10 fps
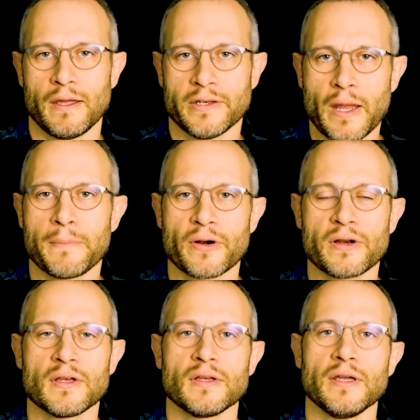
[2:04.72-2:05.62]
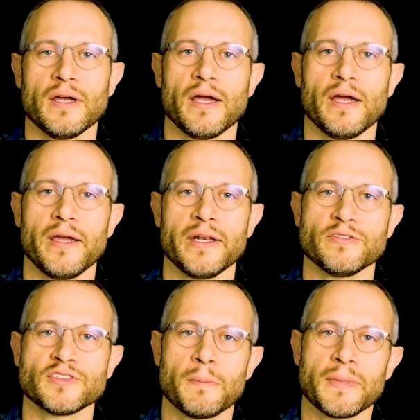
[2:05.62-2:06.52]
number. And
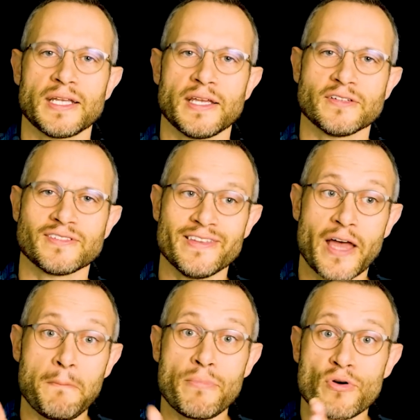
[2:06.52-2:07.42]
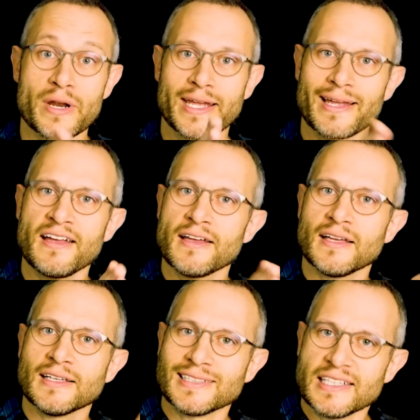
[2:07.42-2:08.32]
if somebody is numbering
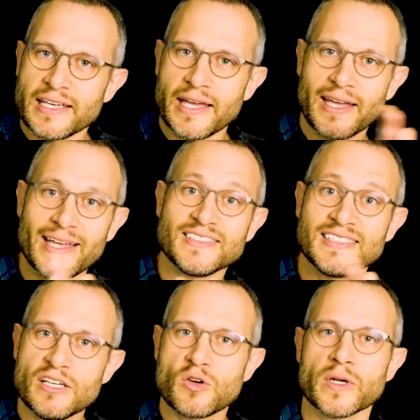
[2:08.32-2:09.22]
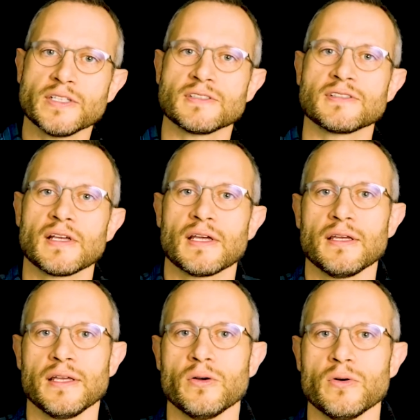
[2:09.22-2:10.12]
a sequence,
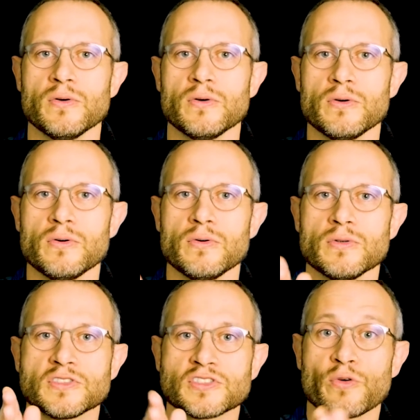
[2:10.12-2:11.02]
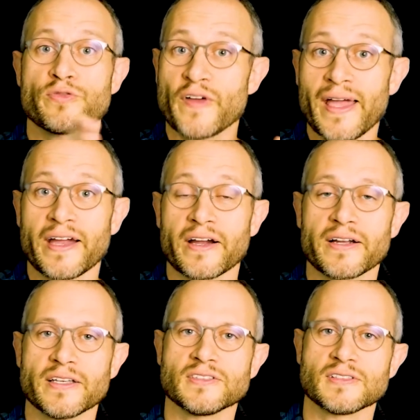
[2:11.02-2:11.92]
who sofer,
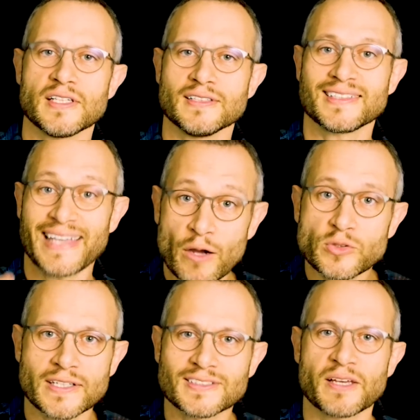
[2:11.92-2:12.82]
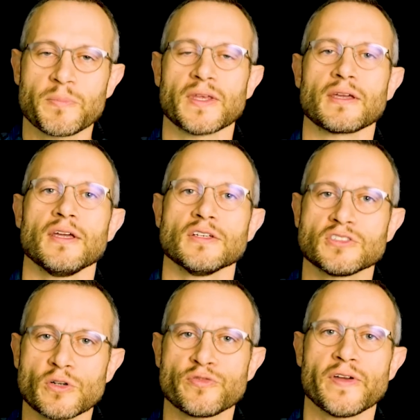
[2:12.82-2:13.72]
he's counting something.
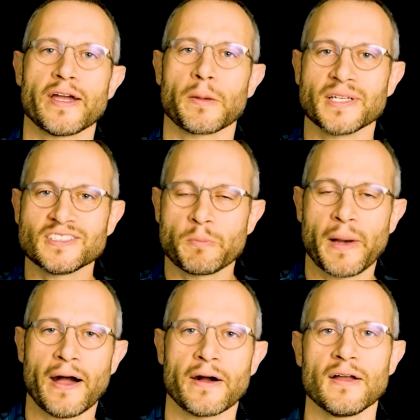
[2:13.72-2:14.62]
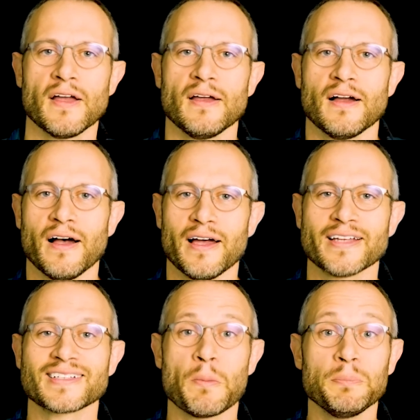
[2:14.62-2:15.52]
Sofer, mispar. A
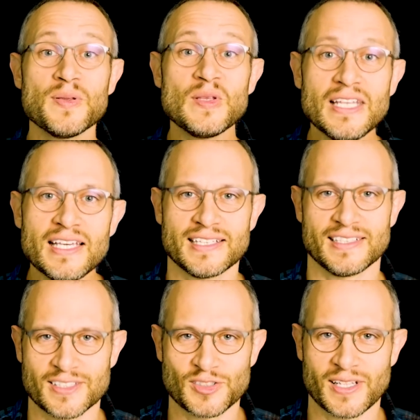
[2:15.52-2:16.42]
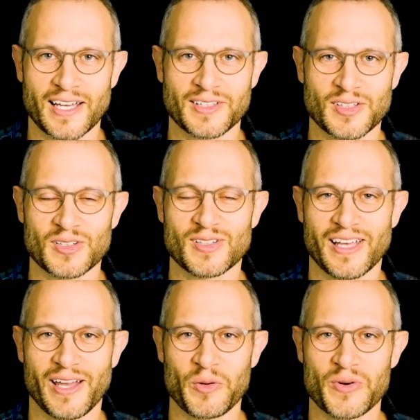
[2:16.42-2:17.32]
completely disconnected
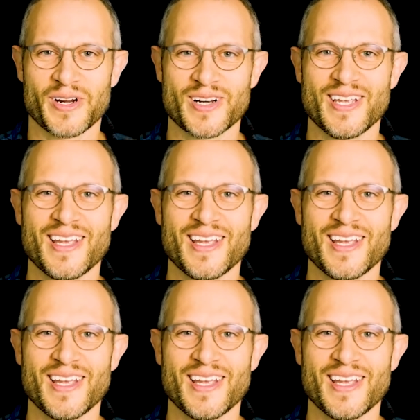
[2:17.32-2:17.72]
word